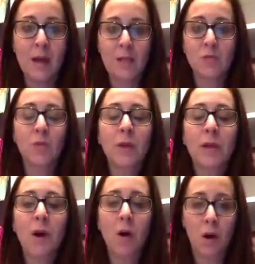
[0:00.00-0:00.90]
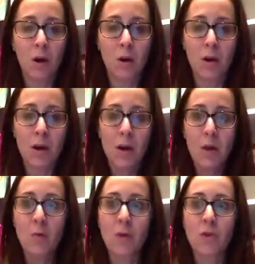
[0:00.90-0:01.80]
It's really hard
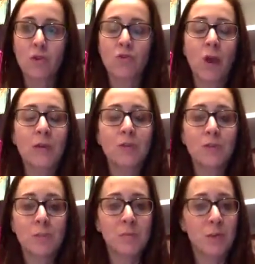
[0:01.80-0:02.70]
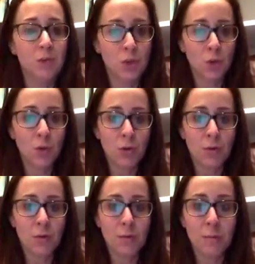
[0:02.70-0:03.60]
when you're trying to do something so
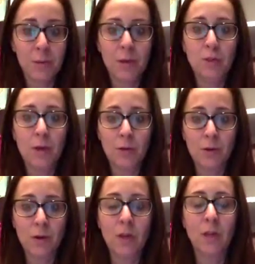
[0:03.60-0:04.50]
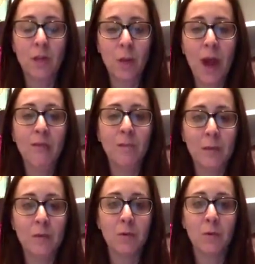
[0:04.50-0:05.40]
good, built around good, and then you have
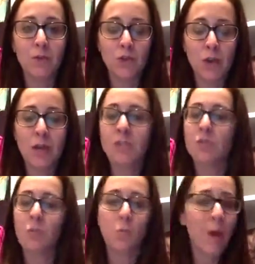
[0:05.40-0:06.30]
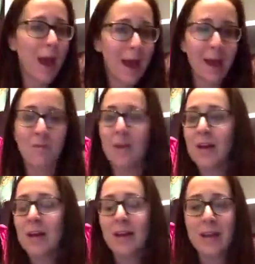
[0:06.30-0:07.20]
people who just have
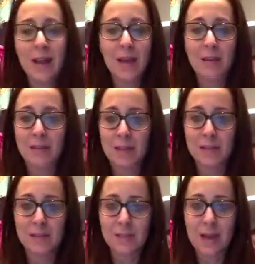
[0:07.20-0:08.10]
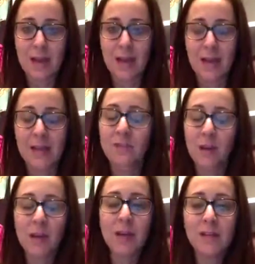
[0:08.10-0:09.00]
negative things to say. And it's
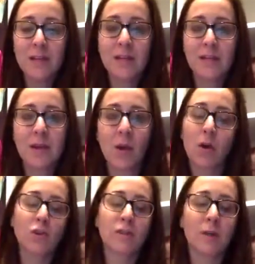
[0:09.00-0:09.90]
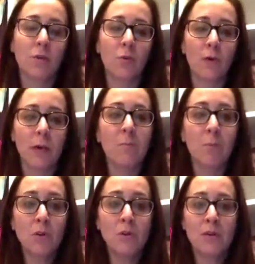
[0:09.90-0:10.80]
very easy to say, oh, I'll just ignore it. And
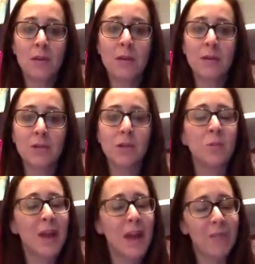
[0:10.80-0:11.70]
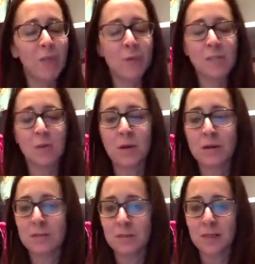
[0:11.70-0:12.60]
most of the time I do, but every once in a while
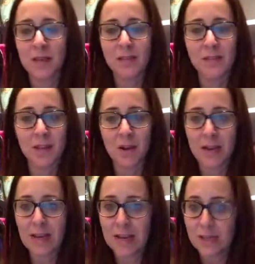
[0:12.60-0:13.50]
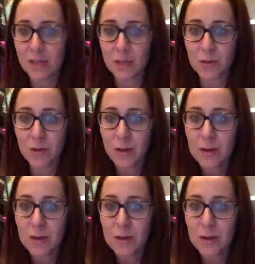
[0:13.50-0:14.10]
something gets in there and it gets you.